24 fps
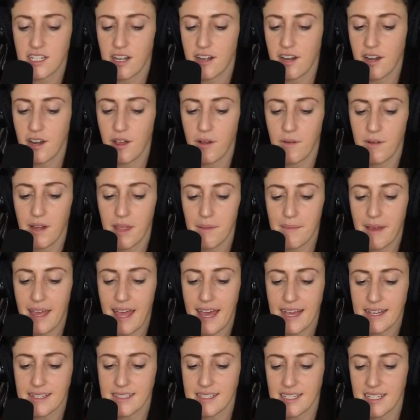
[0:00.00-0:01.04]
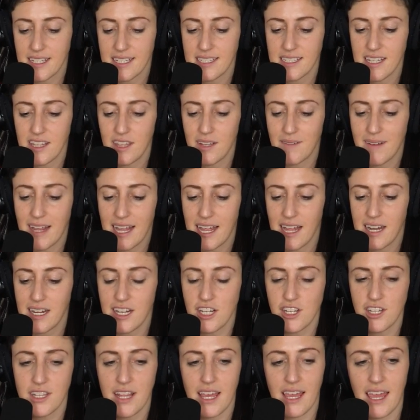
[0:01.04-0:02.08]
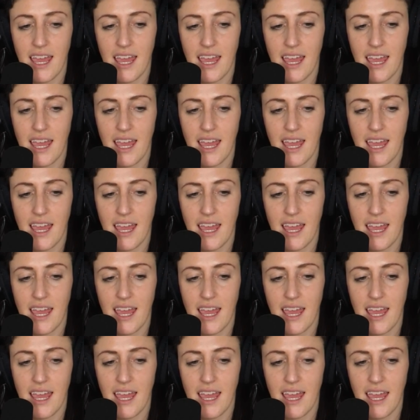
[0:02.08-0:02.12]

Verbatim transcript: I started owning my excellence and the recognition